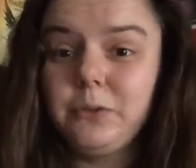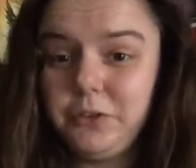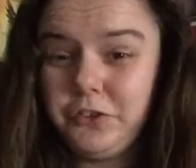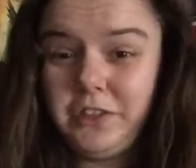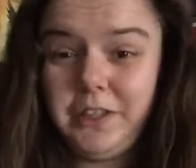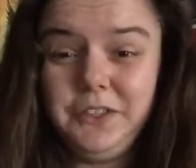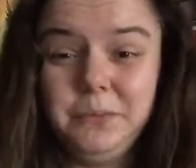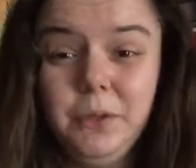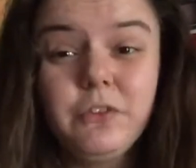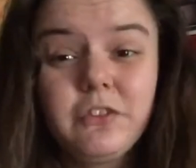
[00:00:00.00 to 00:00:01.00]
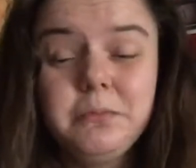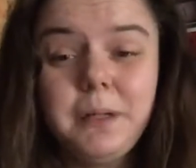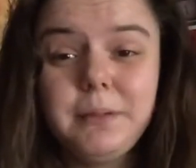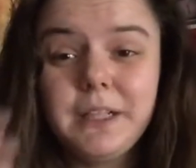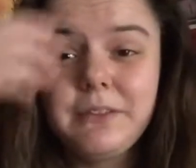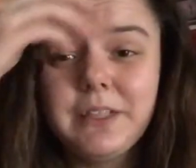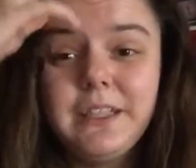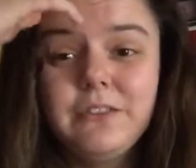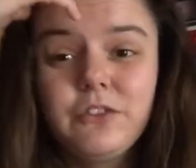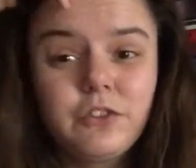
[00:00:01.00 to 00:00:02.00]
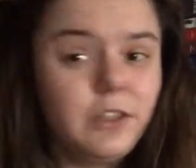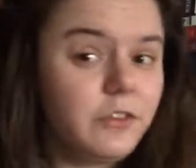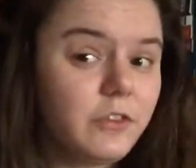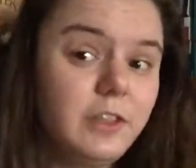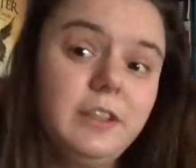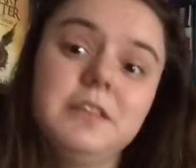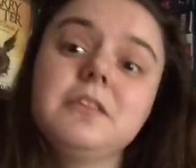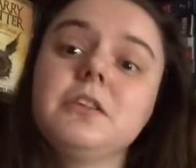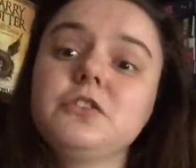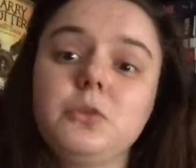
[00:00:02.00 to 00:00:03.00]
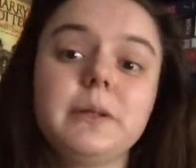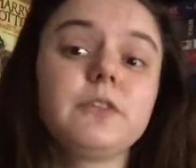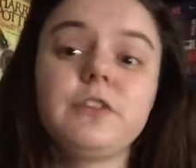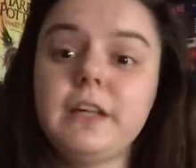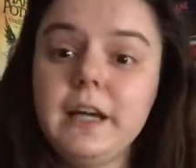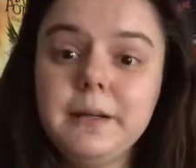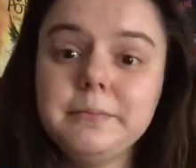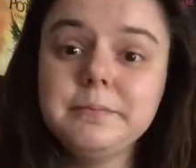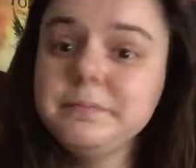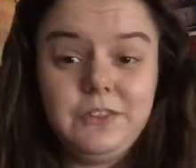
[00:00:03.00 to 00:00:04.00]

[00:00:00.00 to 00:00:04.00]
which is how I do most of my buddy reads, just in the Twitter DM.